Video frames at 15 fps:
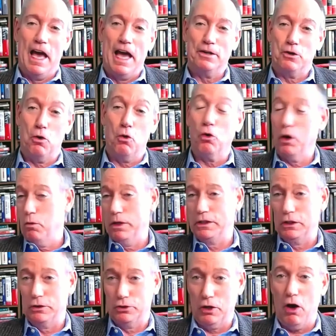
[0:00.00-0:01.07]
And Corrie, when
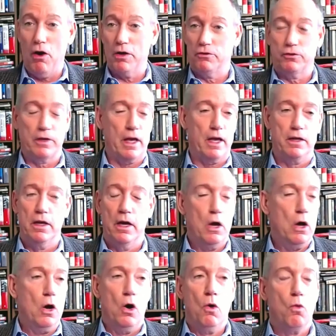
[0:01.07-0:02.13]
she saw it, said,
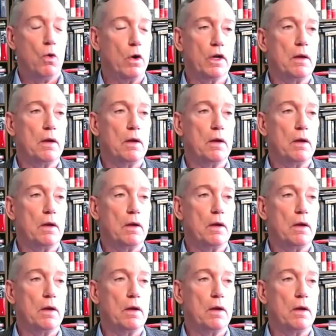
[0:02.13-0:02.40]
we're